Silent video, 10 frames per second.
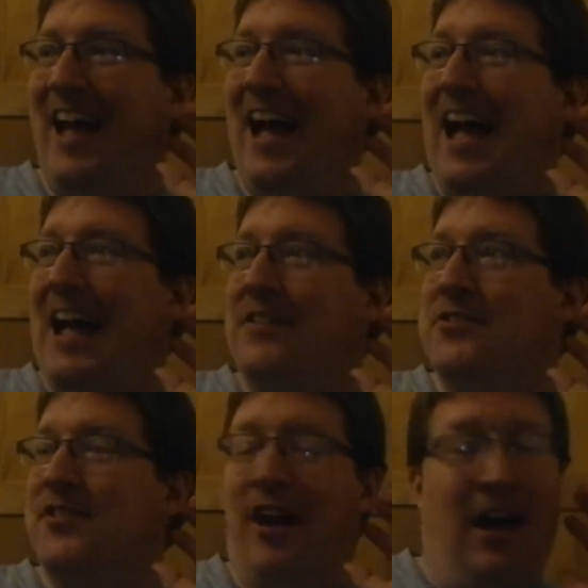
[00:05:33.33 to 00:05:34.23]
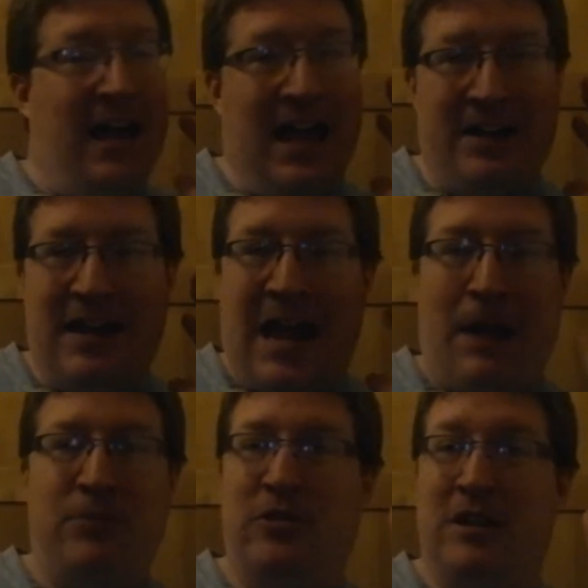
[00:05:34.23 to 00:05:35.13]
And I had an
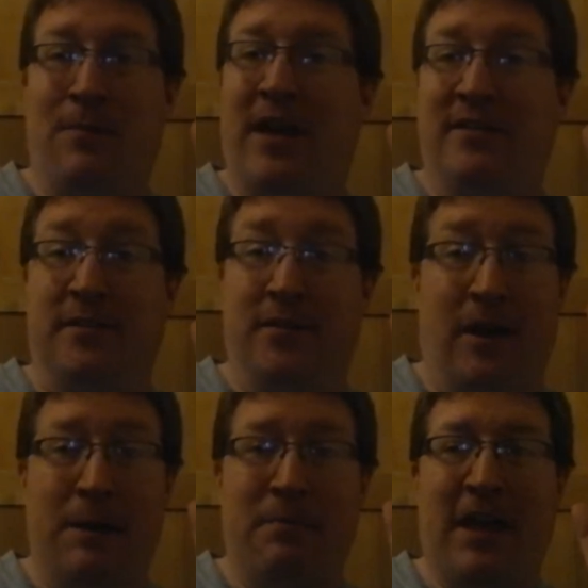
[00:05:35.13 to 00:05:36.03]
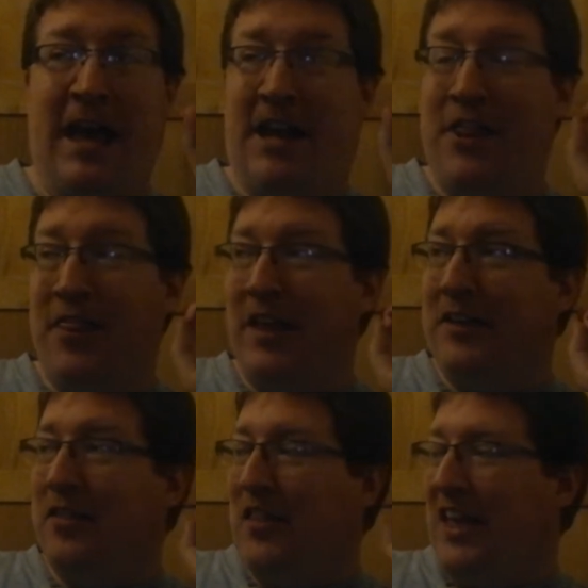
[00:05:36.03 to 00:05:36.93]
absolutely amazing time. And I think
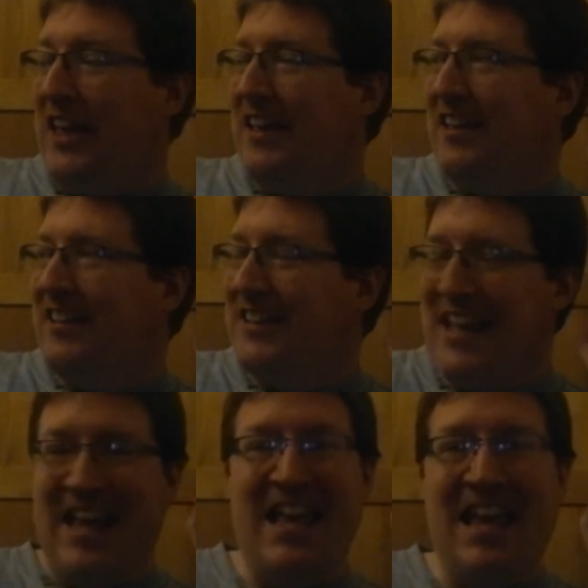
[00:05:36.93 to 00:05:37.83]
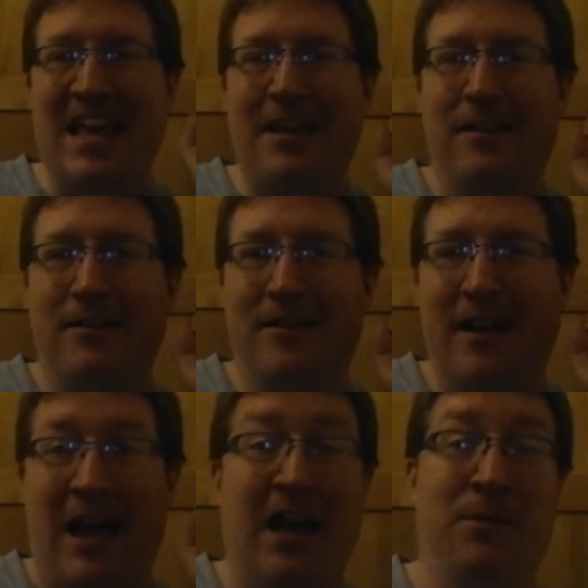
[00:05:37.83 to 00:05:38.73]
the key
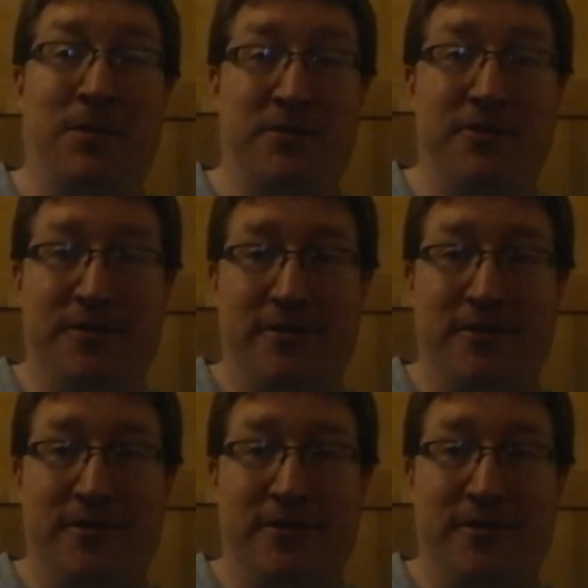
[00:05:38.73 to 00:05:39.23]
element